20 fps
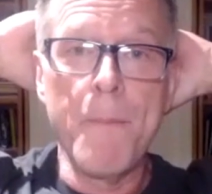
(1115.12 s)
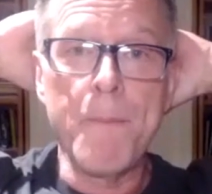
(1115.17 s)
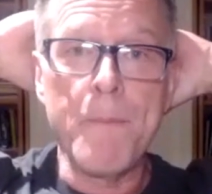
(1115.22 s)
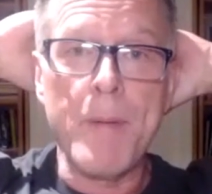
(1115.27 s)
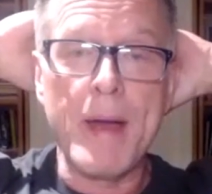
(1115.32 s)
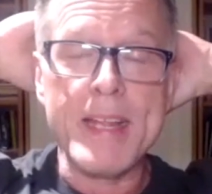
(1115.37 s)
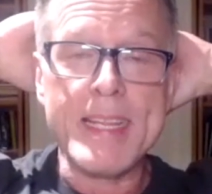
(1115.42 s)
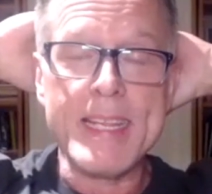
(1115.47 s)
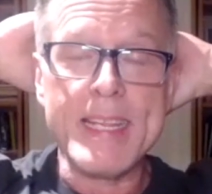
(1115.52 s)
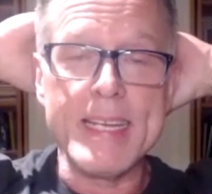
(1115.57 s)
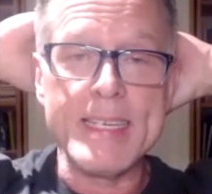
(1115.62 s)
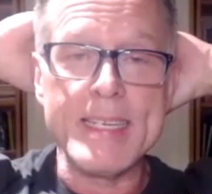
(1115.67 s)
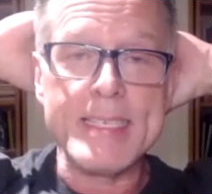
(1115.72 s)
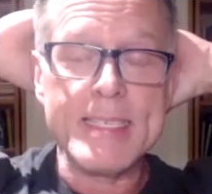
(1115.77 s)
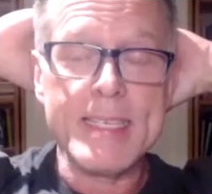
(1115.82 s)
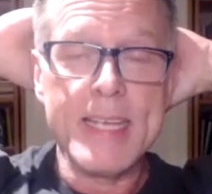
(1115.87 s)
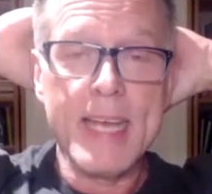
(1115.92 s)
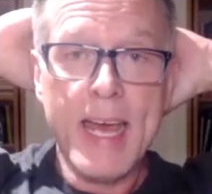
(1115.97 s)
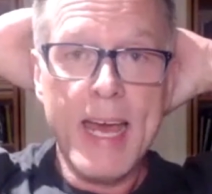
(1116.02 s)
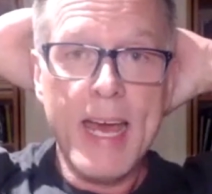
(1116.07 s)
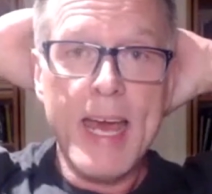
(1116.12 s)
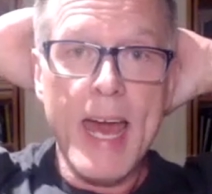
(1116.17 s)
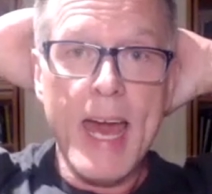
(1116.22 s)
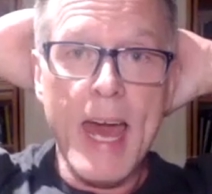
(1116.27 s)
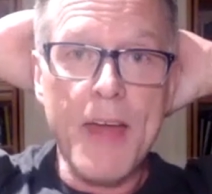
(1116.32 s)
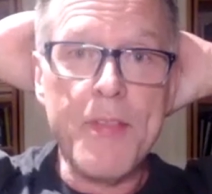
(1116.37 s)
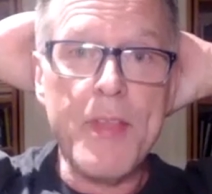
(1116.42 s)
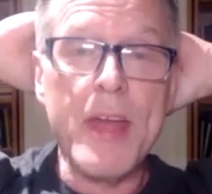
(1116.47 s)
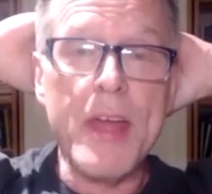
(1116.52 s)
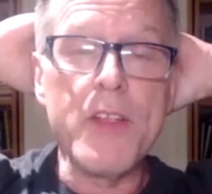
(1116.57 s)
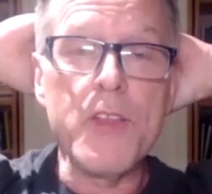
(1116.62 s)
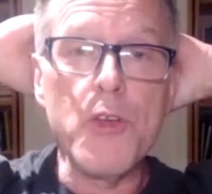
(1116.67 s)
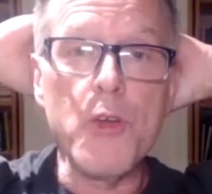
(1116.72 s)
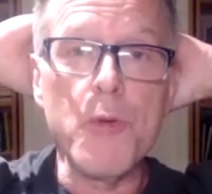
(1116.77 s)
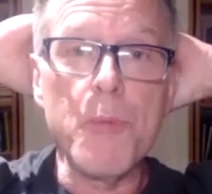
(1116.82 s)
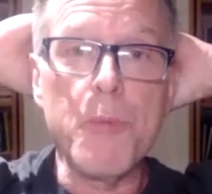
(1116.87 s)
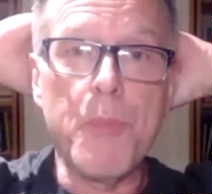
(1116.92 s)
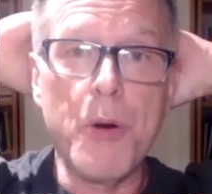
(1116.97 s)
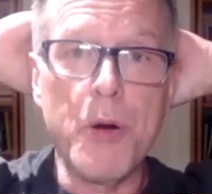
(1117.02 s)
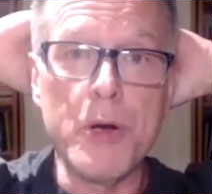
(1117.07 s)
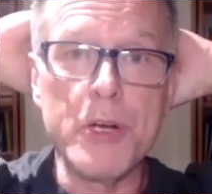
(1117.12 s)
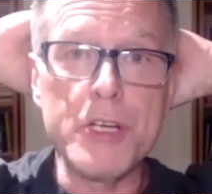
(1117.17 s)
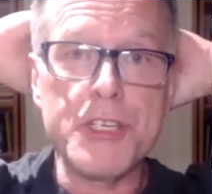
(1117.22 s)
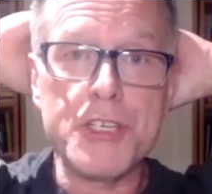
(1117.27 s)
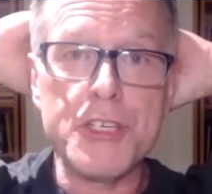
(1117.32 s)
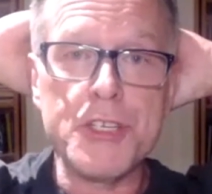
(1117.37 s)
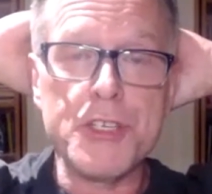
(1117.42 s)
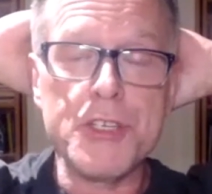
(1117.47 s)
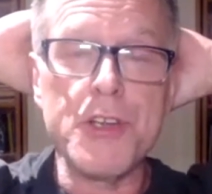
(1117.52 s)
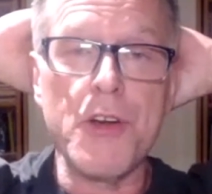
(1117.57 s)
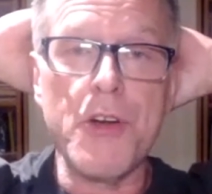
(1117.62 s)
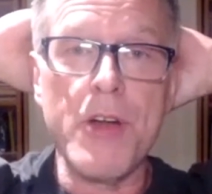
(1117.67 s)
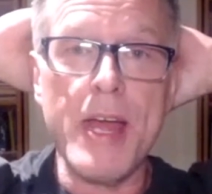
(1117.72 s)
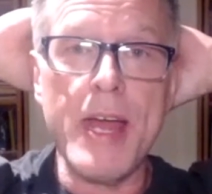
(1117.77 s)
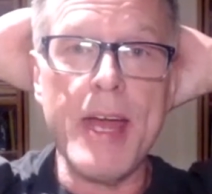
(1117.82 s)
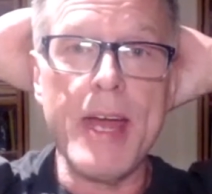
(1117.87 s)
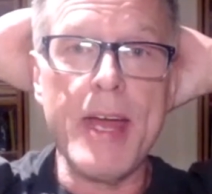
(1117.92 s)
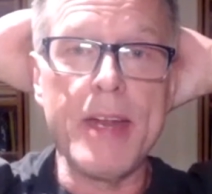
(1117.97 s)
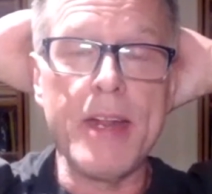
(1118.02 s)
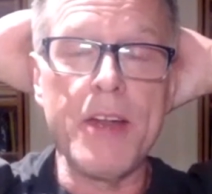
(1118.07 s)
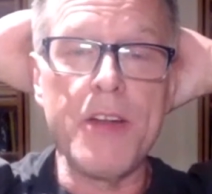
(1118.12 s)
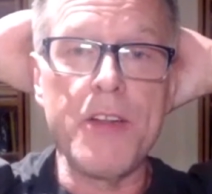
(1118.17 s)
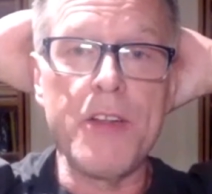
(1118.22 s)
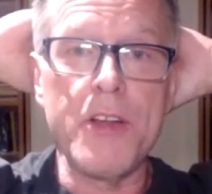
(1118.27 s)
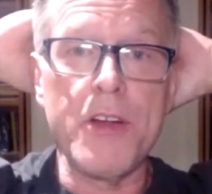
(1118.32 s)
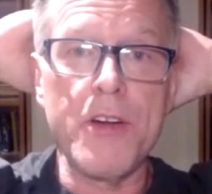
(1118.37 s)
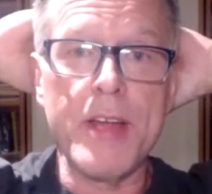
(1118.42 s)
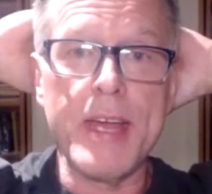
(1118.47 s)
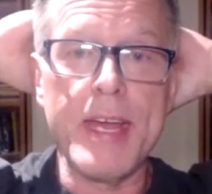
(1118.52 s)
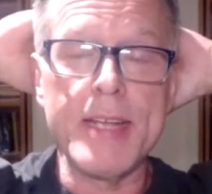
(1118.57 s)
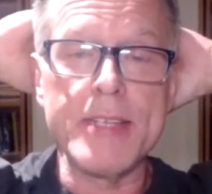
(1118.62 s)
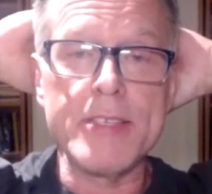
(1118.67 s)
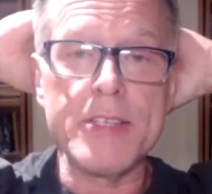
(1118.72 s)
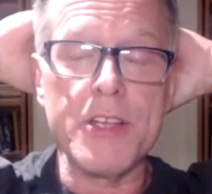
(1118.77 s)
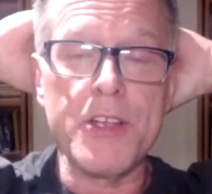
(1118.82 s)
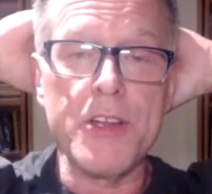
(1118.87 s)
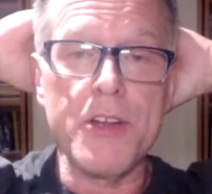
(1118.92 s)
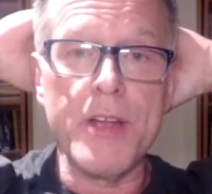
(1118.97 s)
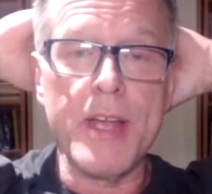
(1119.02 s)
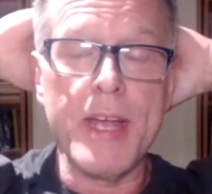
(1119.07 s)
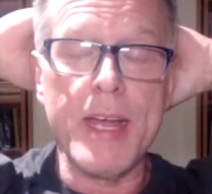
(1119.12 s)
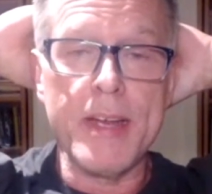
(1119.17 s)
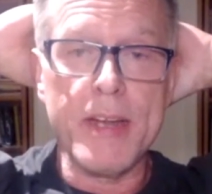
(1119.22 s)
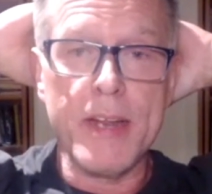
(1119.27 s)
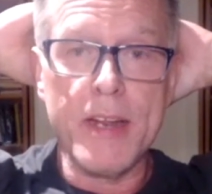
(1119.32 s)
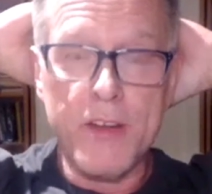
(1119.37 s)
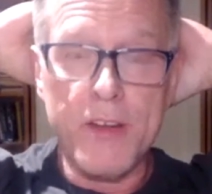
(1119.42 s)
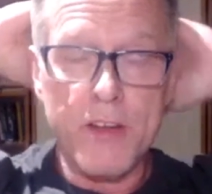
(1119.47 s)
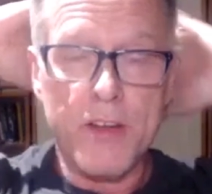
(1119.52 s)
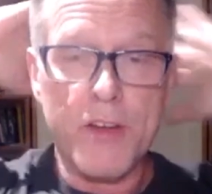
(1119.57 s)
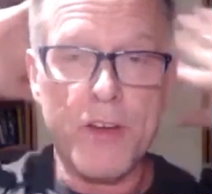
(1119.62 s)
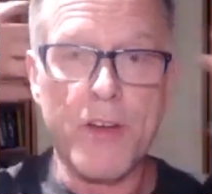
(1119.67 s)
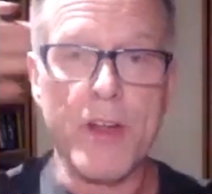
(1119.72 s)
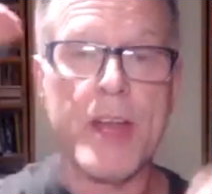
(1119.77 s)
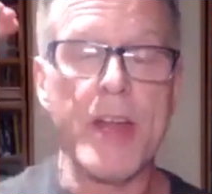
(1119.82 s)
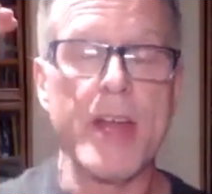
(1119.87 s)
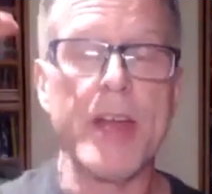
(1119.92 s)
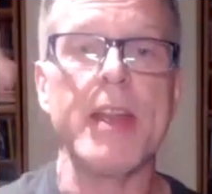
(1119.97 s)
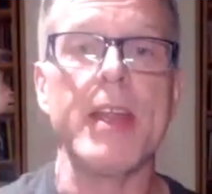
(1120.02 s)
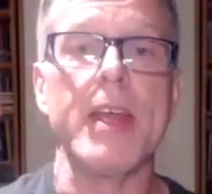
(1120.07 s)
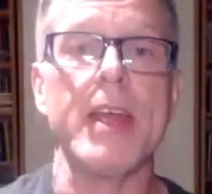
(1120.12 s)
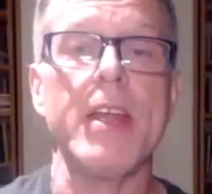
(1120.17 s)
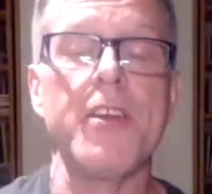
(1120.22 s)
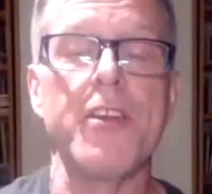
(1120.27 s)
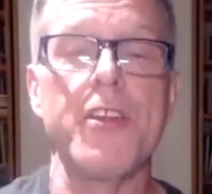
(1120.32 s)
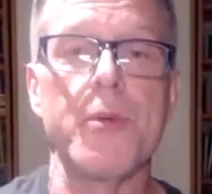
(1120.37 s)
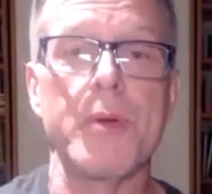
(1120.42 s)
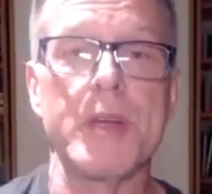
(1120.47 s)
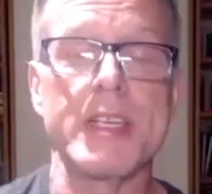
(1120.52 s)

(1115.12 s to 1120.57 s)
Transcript: like this, and then you push your head into your hands and your hand into your head into